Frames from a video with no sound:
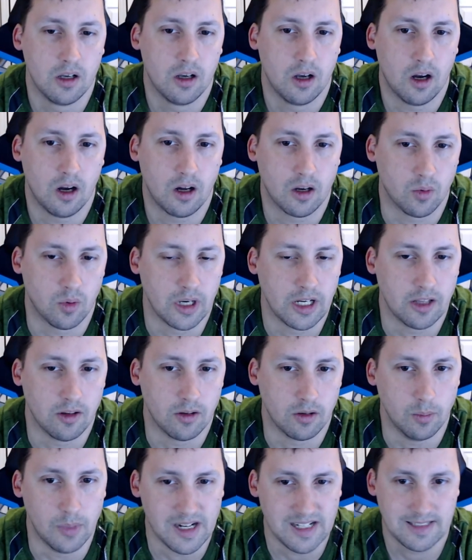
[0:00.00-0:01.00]
on a regular
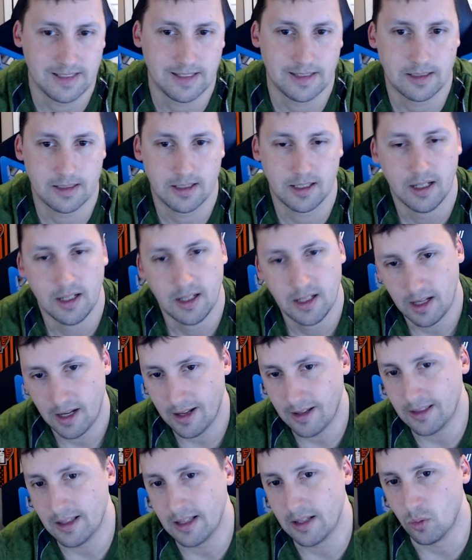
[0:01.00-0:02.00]
basis,
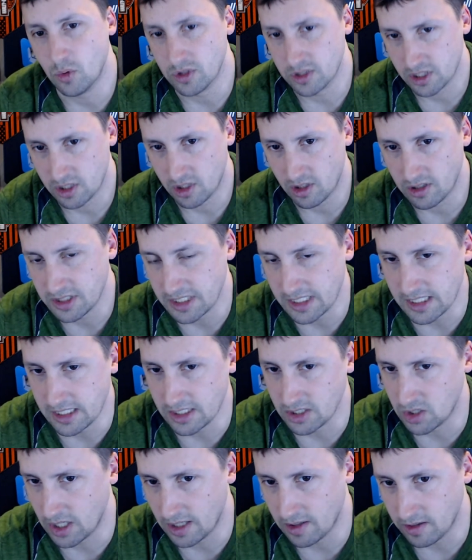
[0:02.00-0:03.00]
and then we'll start seeing
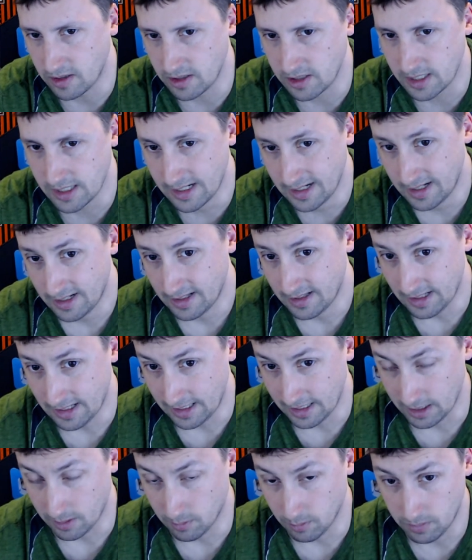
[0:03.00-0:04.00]
trailers that I
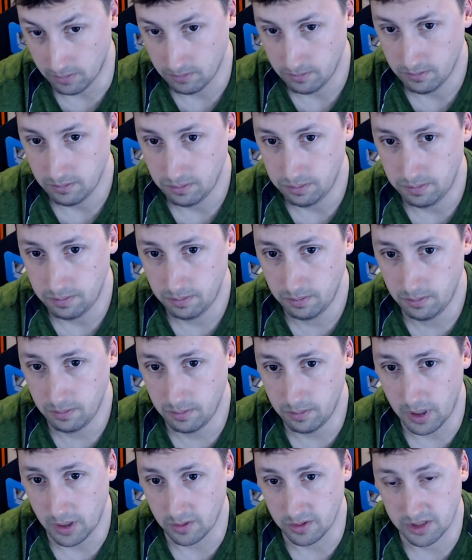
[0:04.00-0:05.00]
can
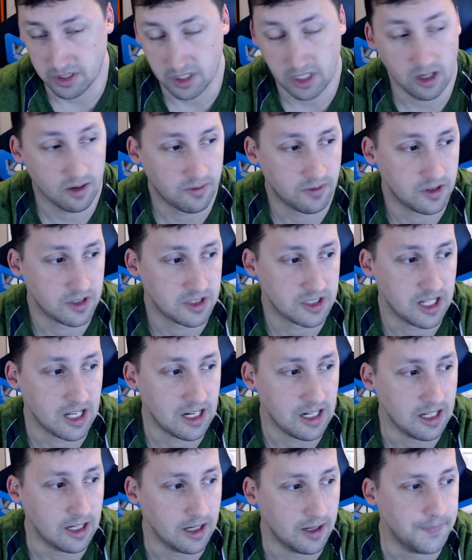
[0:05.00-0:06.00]
post here for
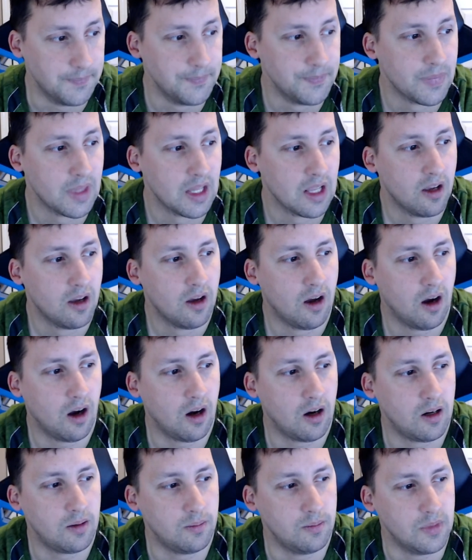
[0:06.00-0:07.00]
Stadia.
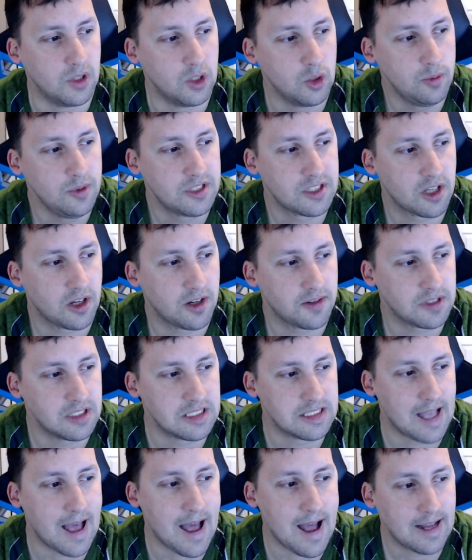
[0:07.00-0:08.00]
Um, Ubisoft is
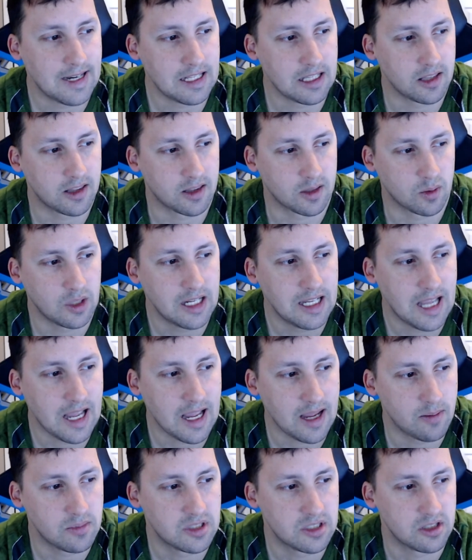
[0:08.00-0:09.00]
adding three
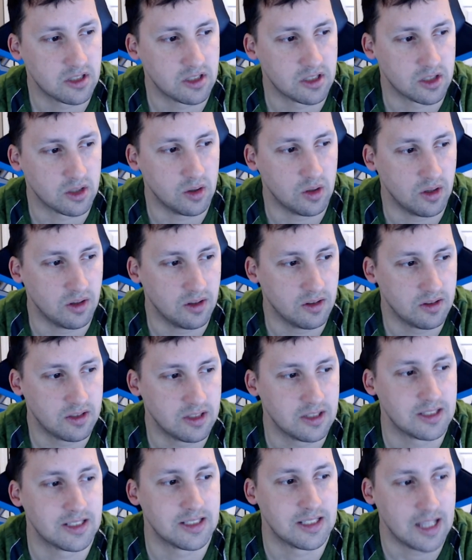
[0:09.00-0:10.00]
games to, stu- to
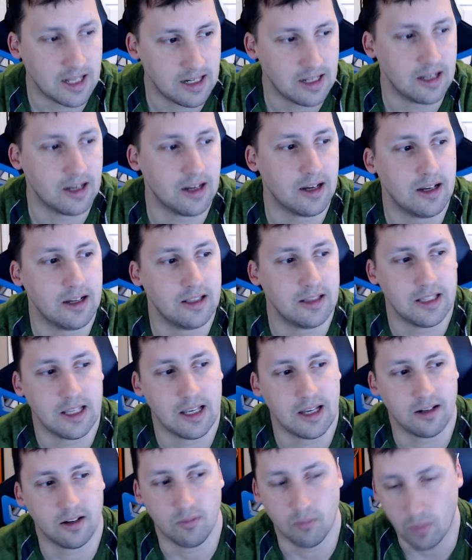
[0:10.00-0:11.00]
Stadia in the
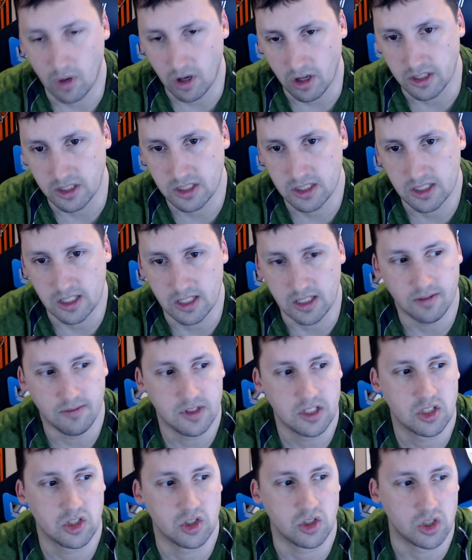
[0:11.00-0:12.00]
end of March The
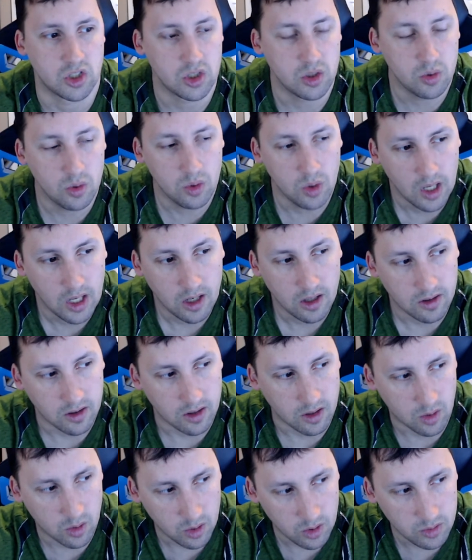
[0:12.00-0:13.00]
Division 2, The
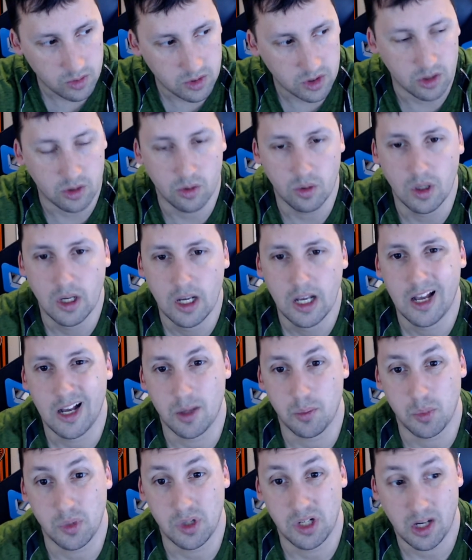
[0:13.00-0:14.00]
Crew 2,
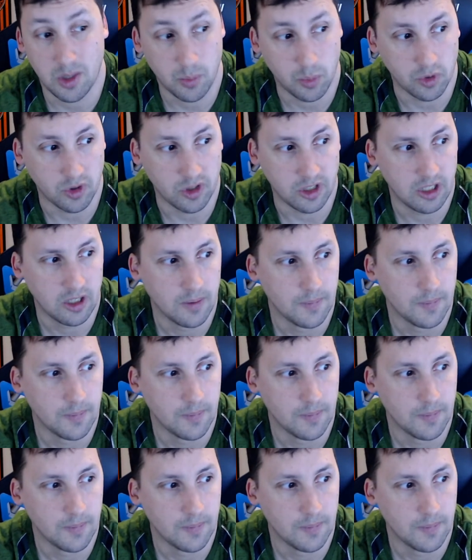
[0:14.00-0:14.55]
and Monopoly.